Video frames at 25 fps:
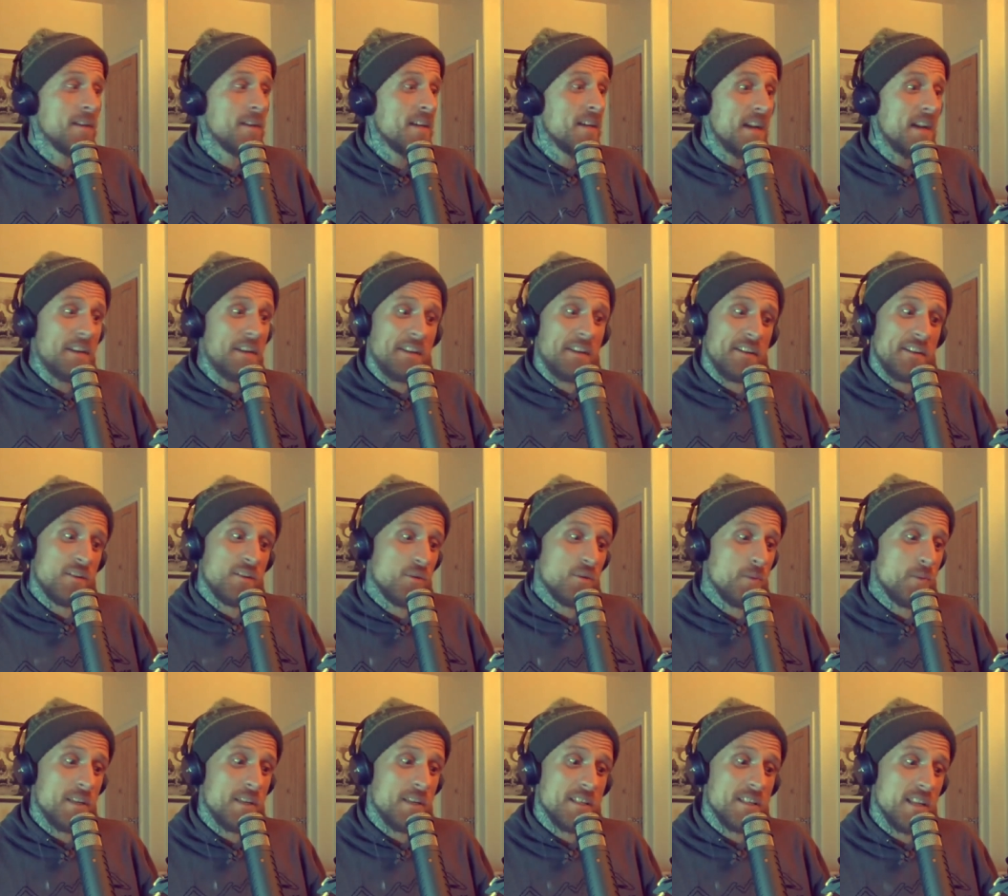And then
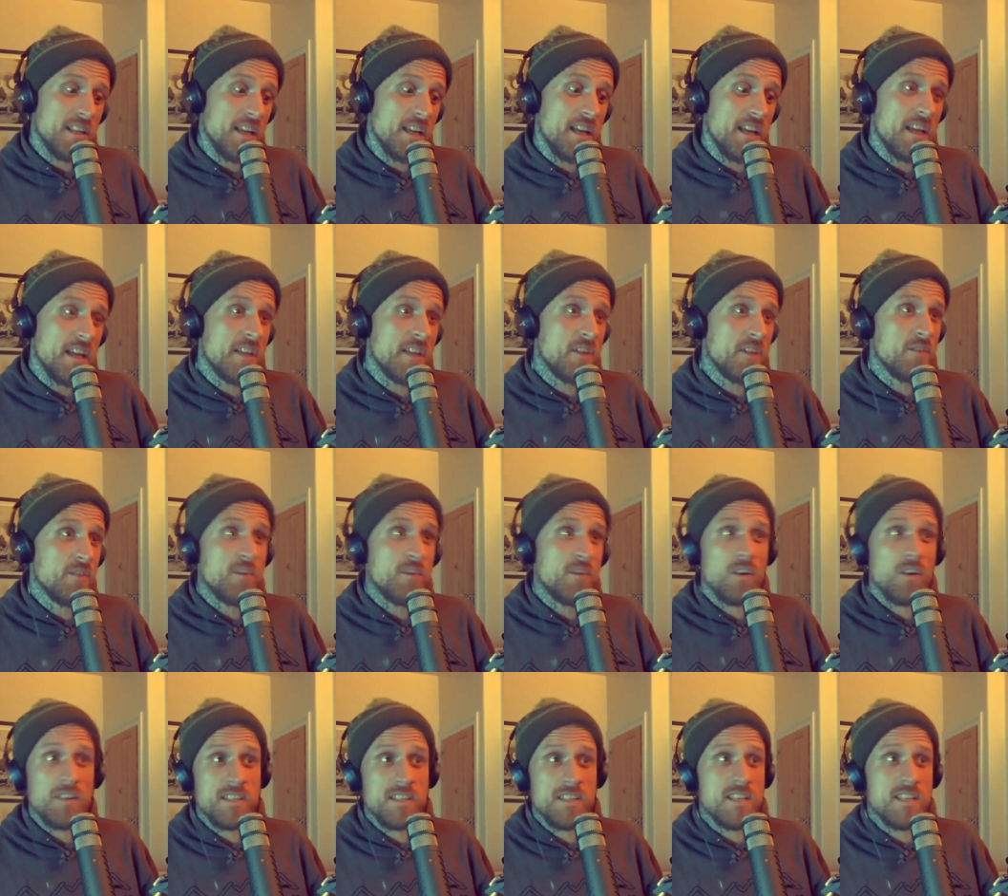2 weeks later, you've
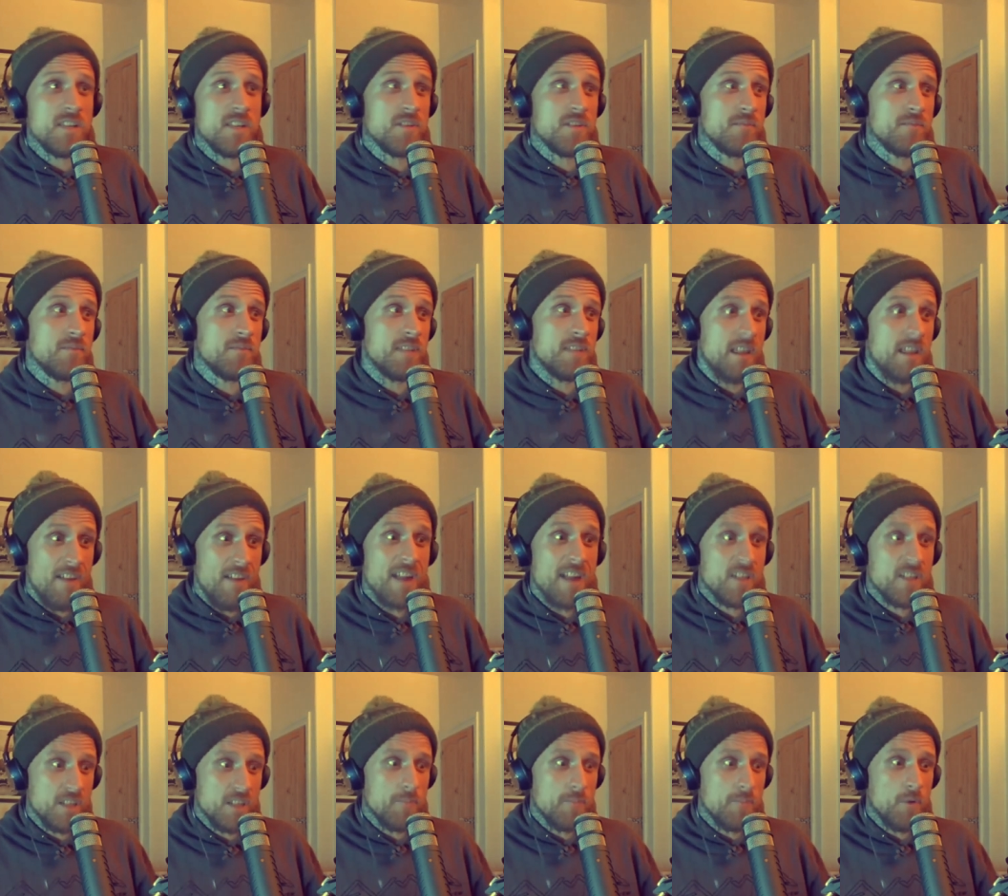got the session, they're
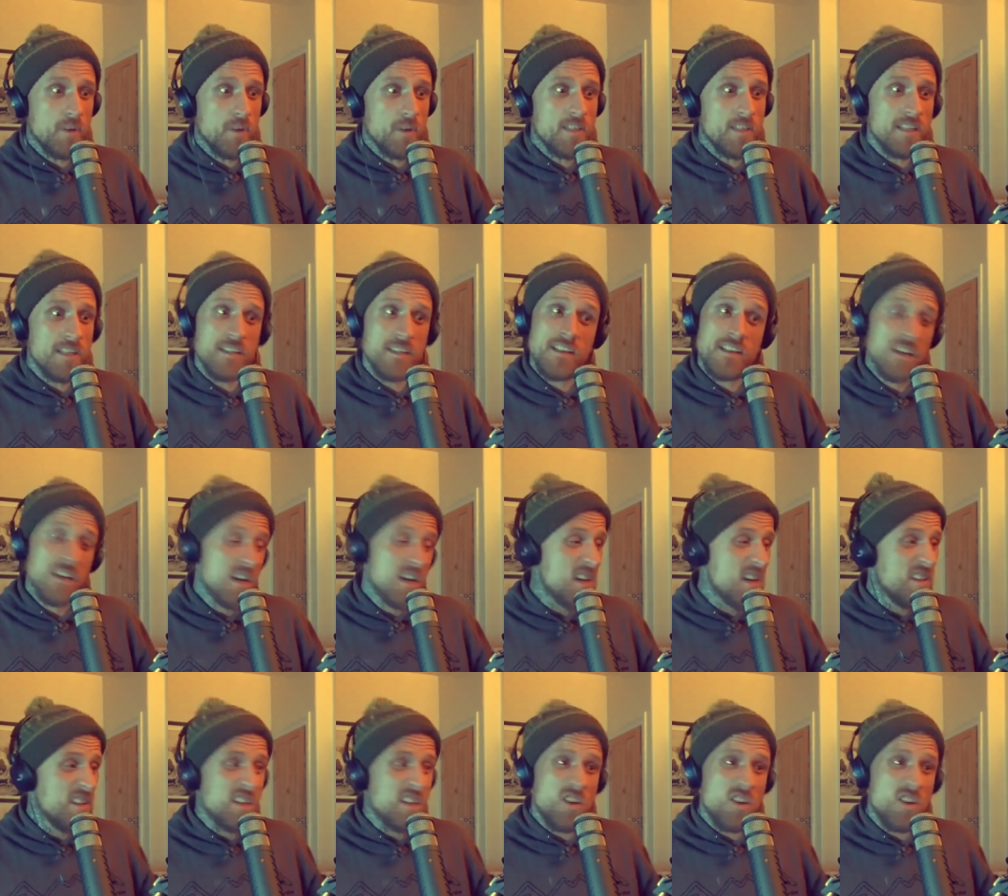actually booked in,
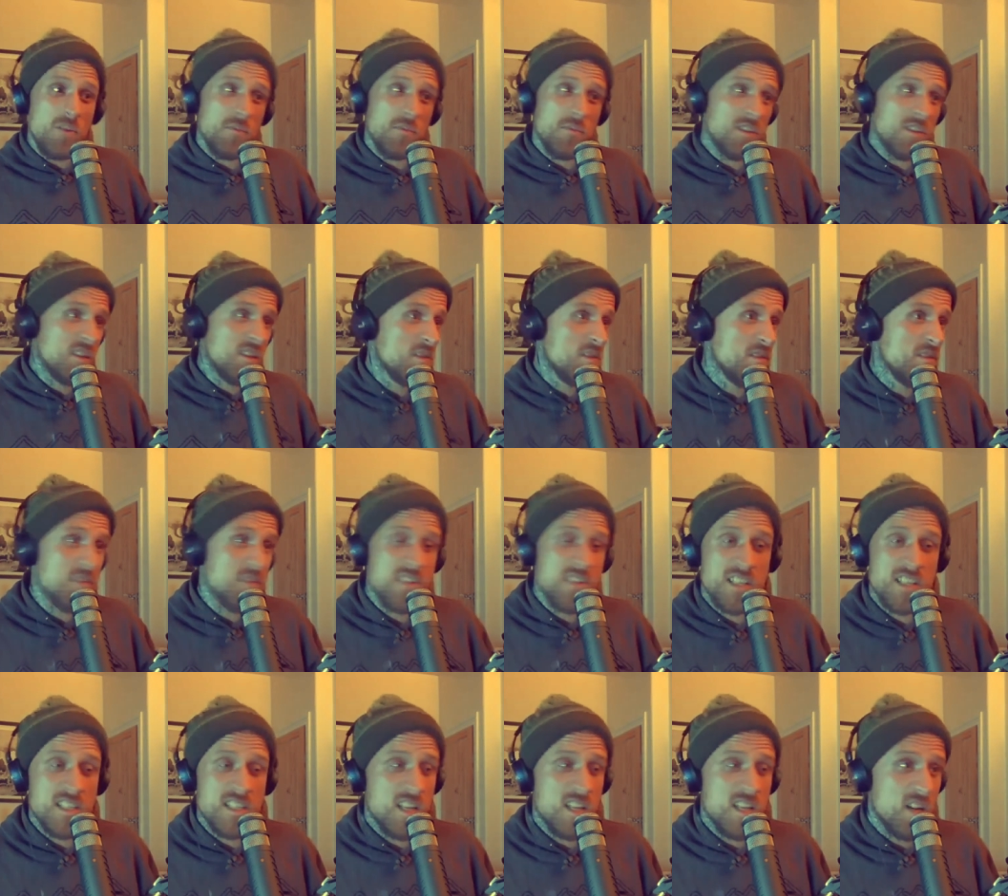and they come and they do another
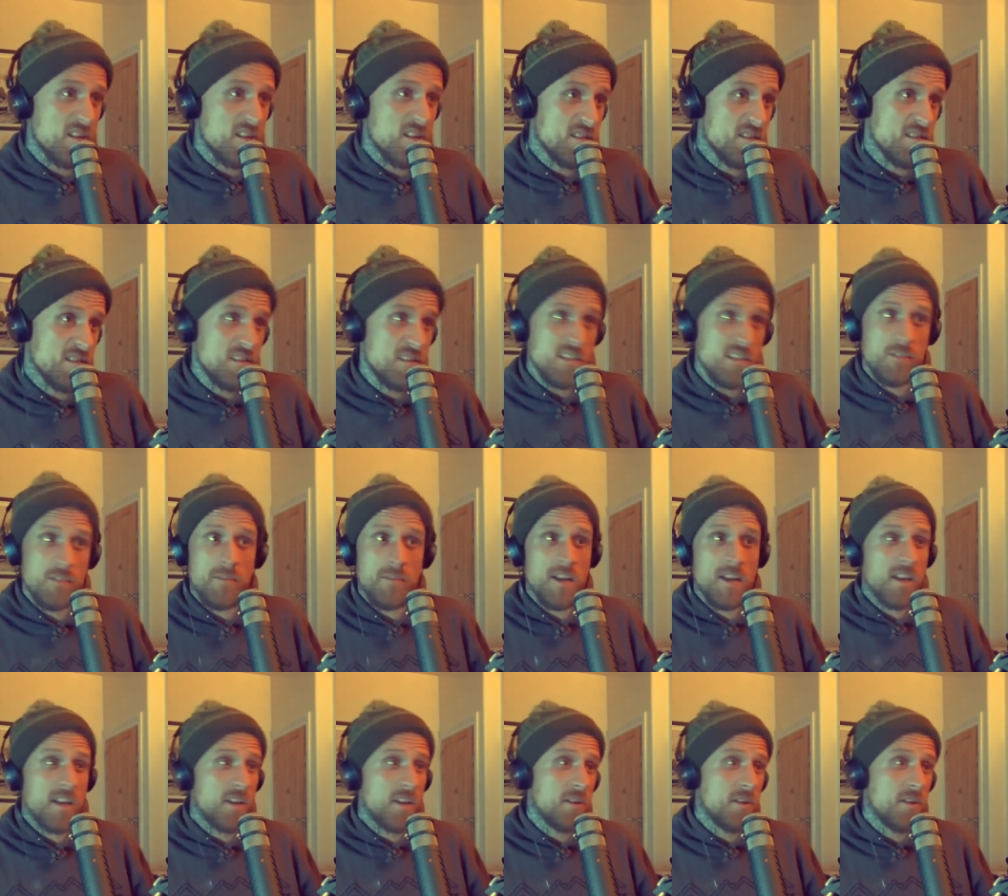6 hours and they
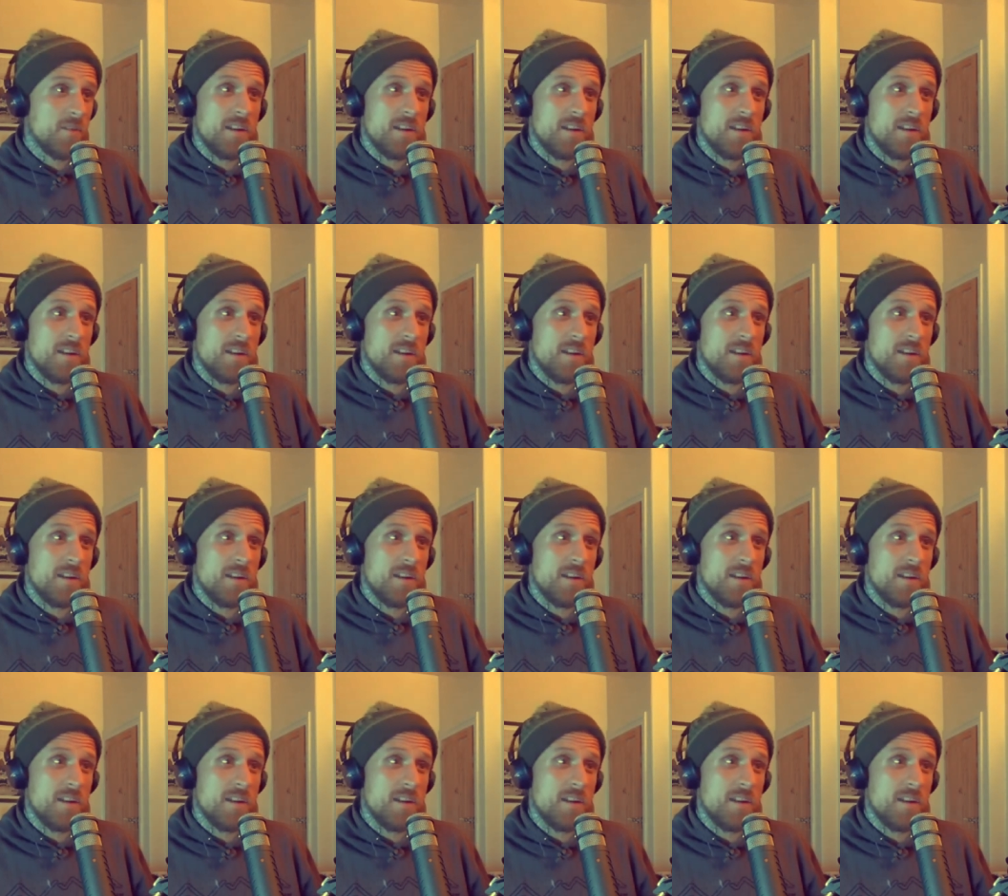pay you and